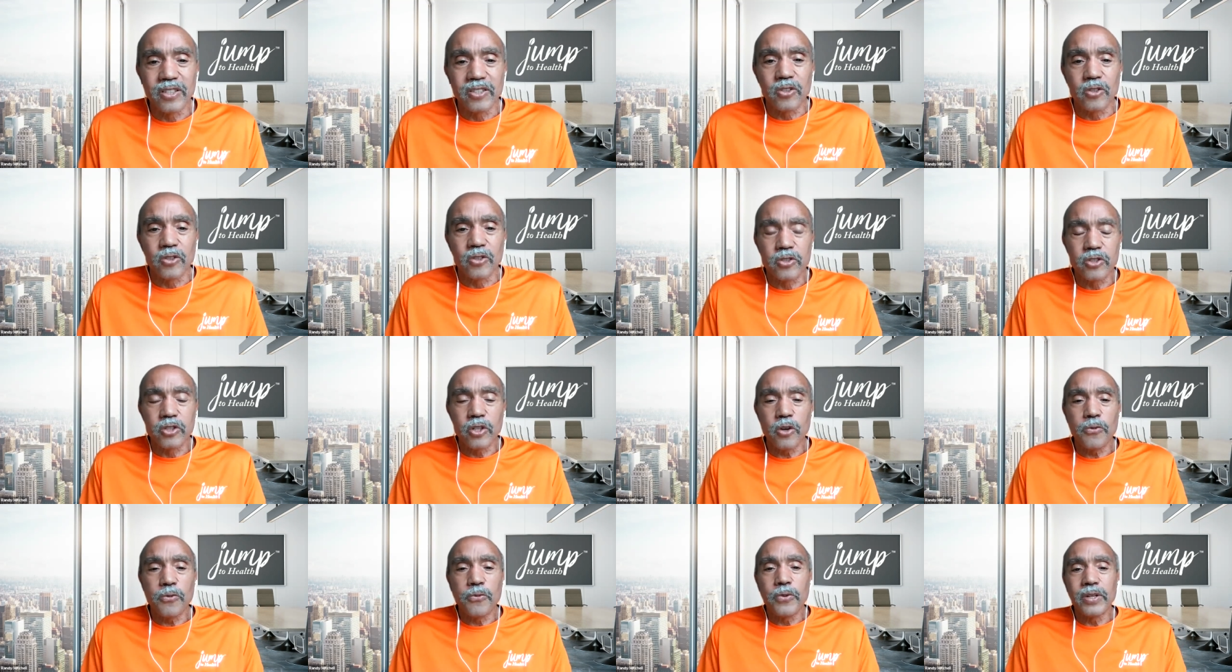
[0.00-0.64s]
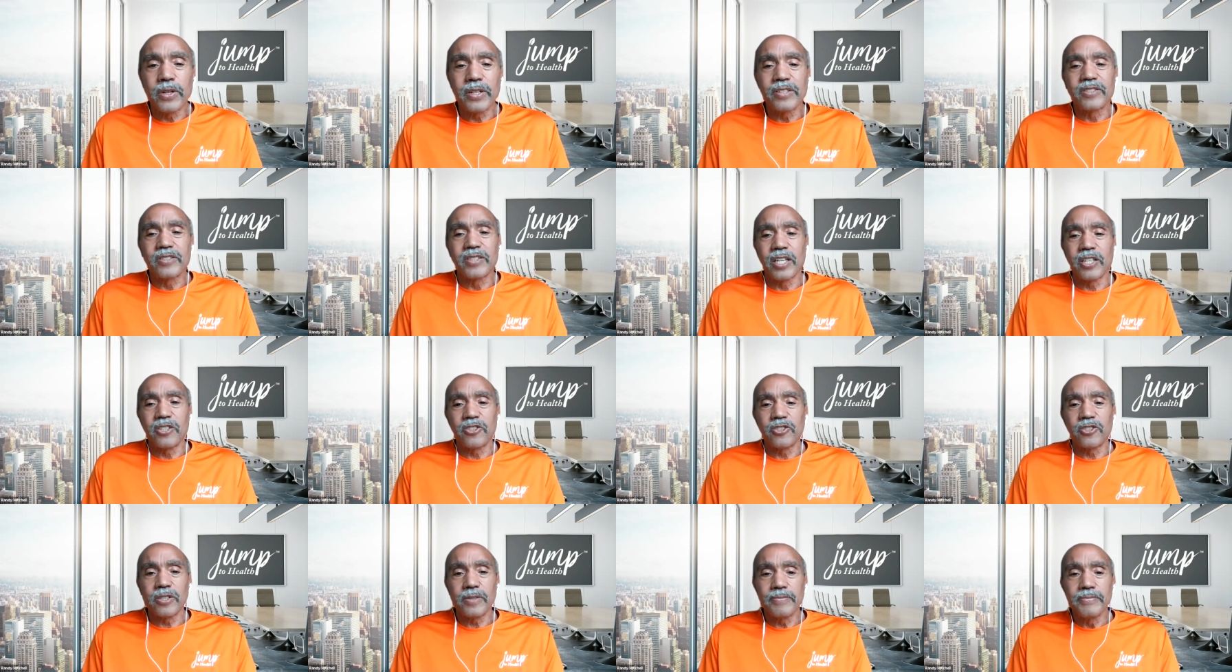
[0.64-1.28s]
So self
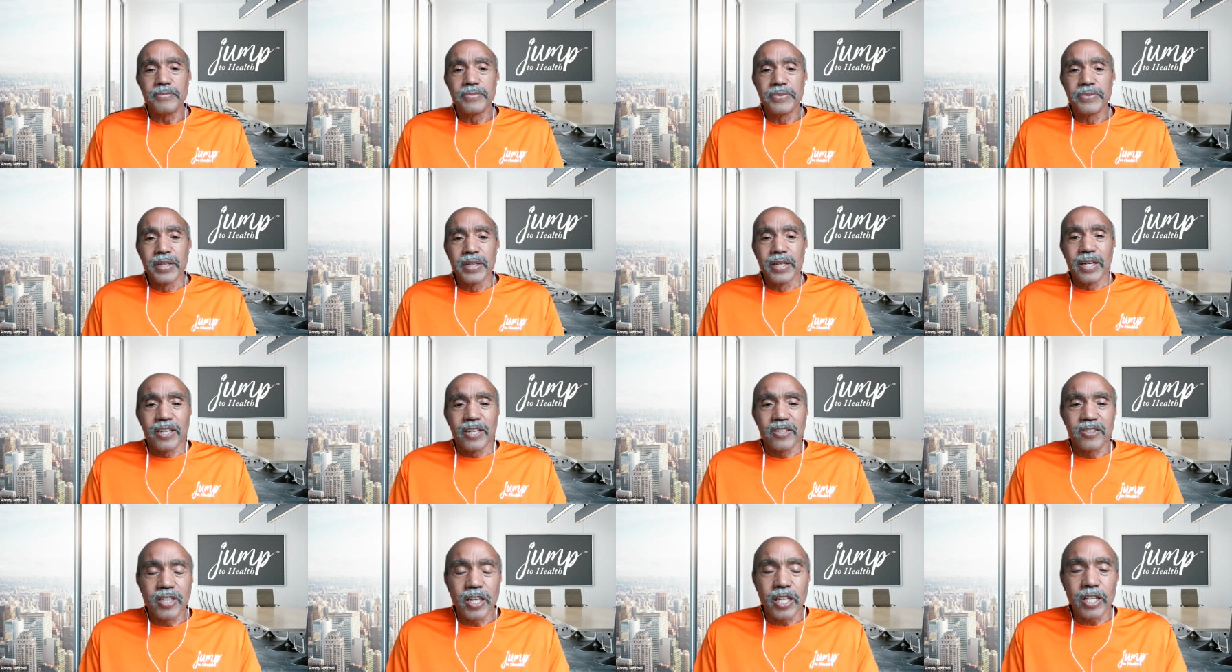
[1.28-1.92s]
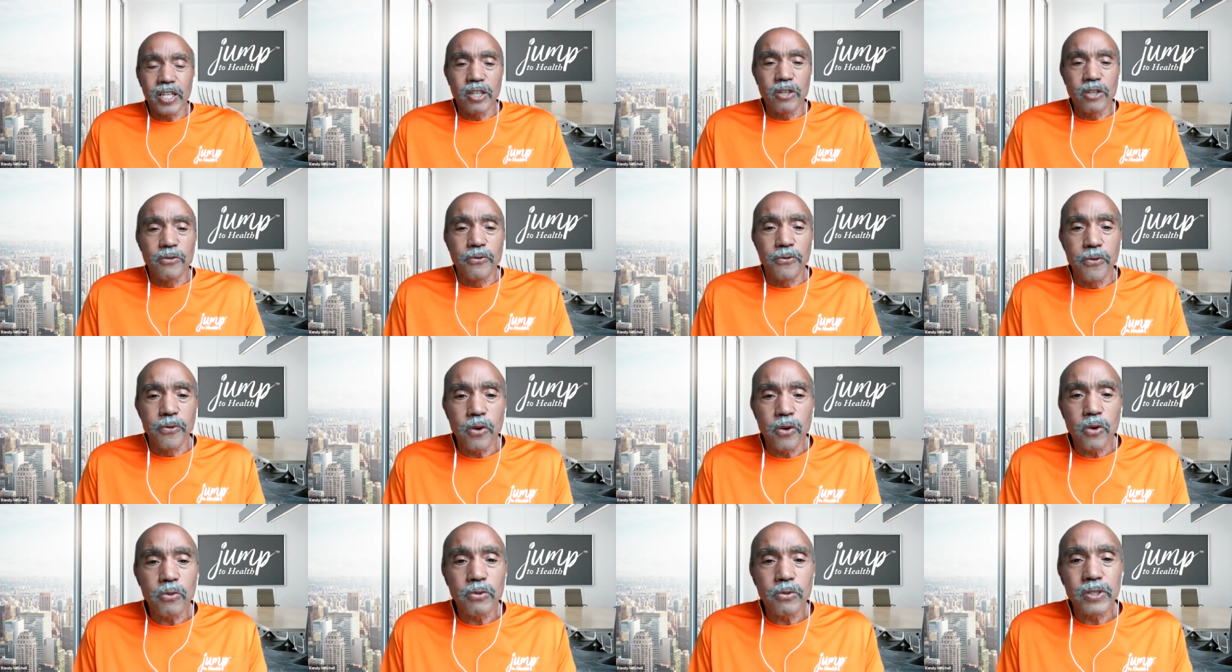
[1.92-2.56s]
realization is taking
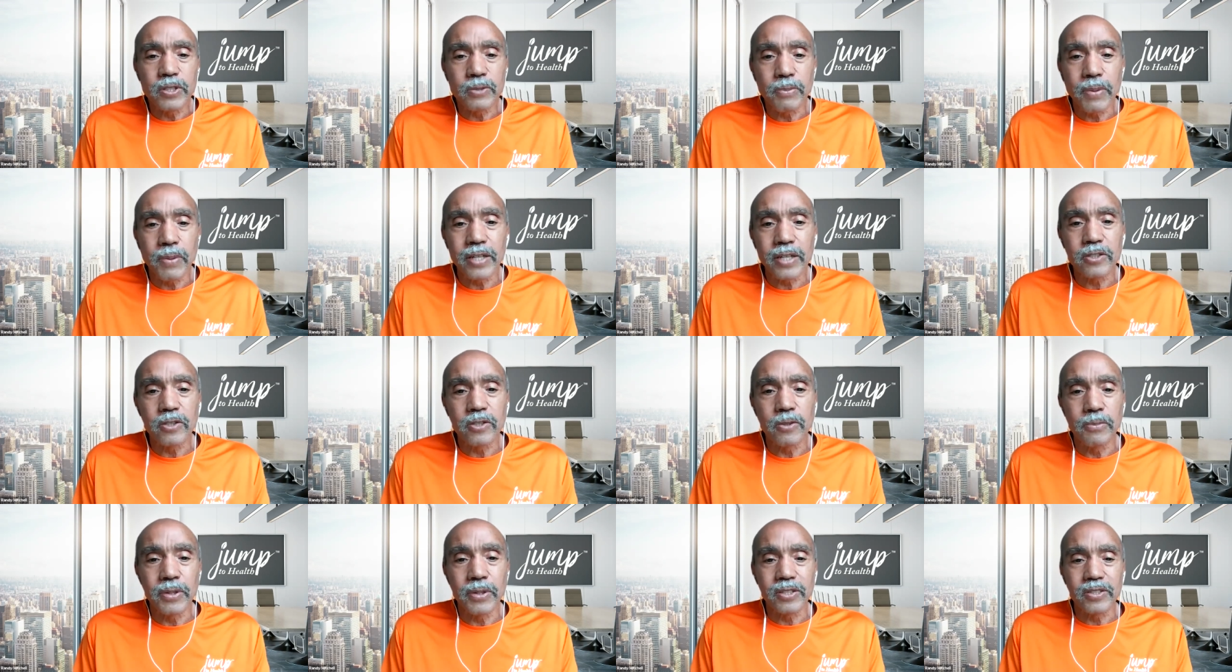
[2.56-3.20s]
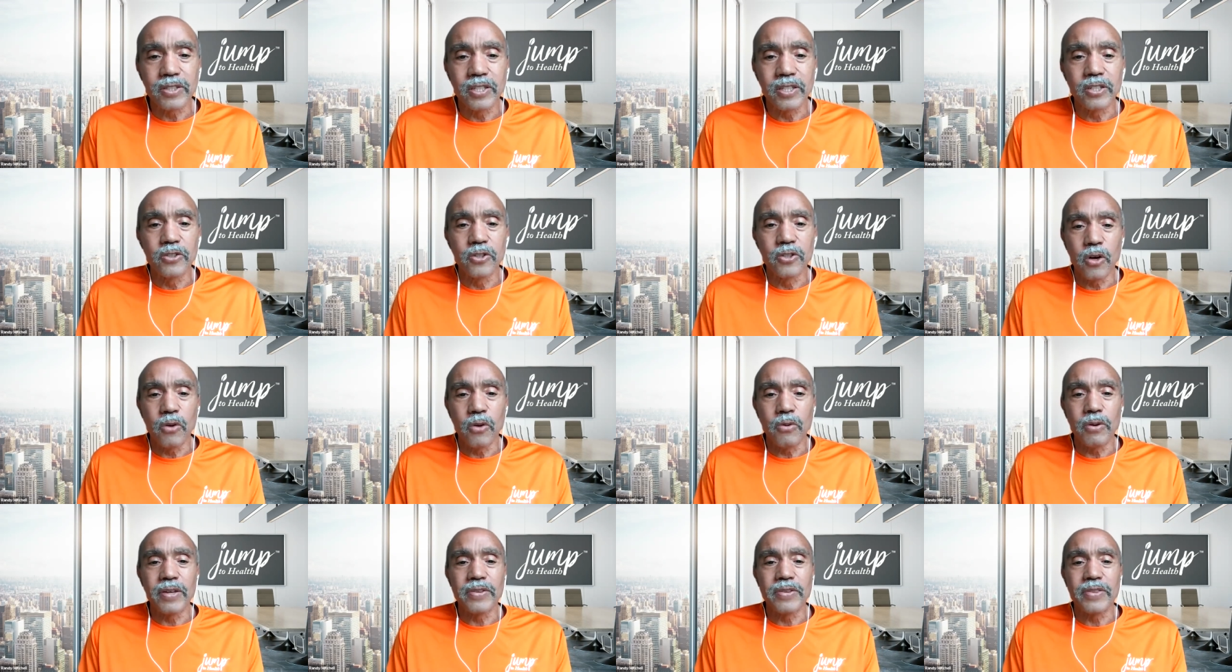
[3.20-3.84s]
full responsibility,
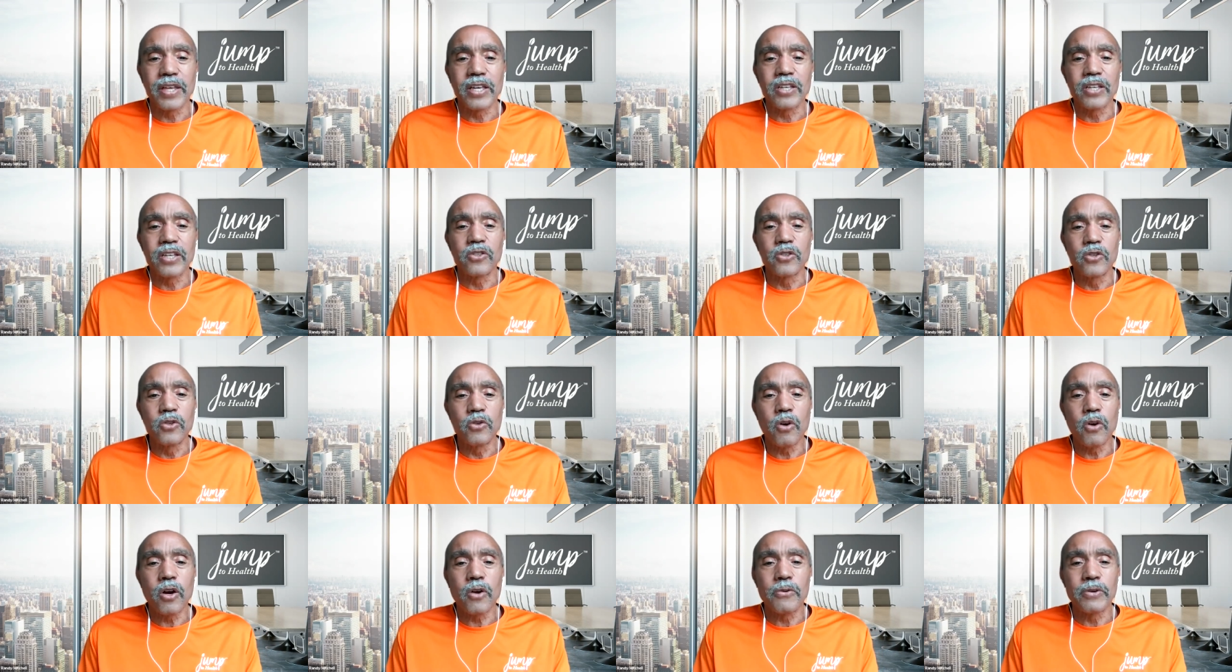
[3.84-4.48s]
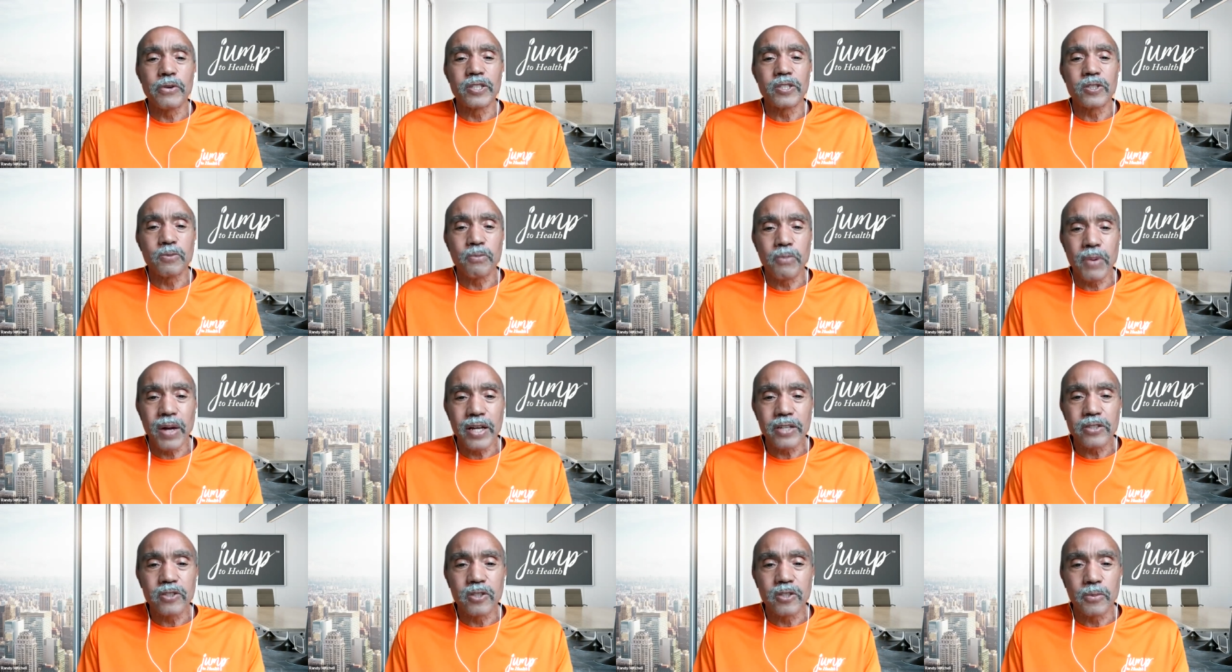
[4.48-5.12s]
knowing that you are
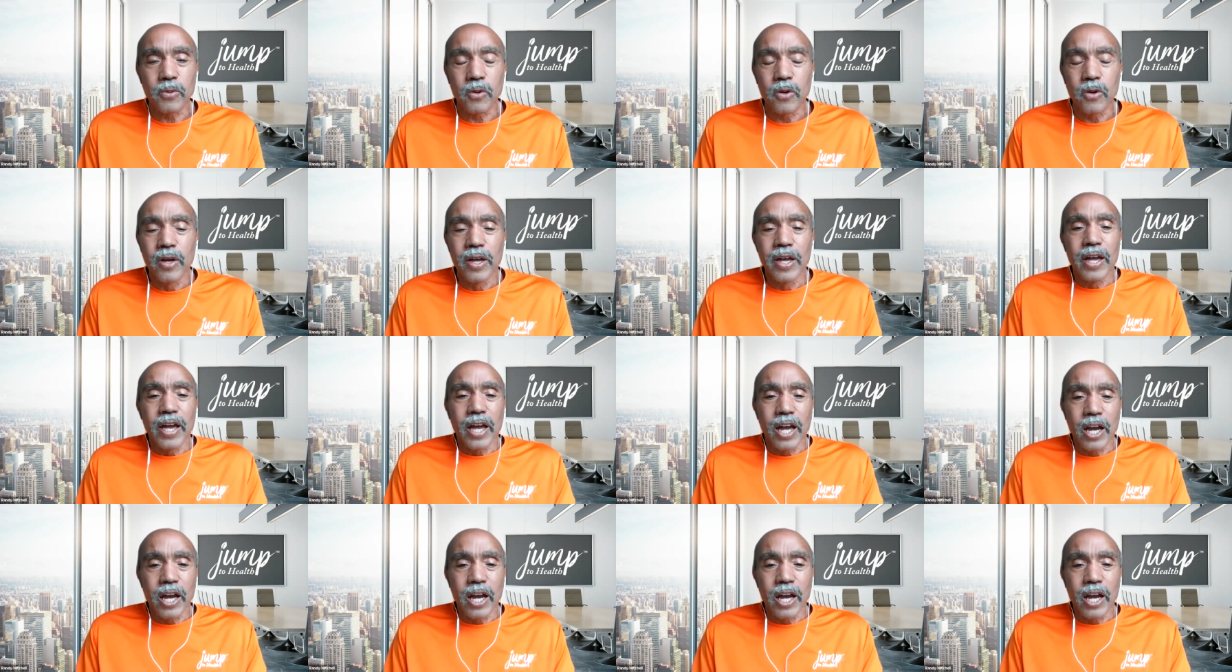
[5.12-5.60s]
responsible.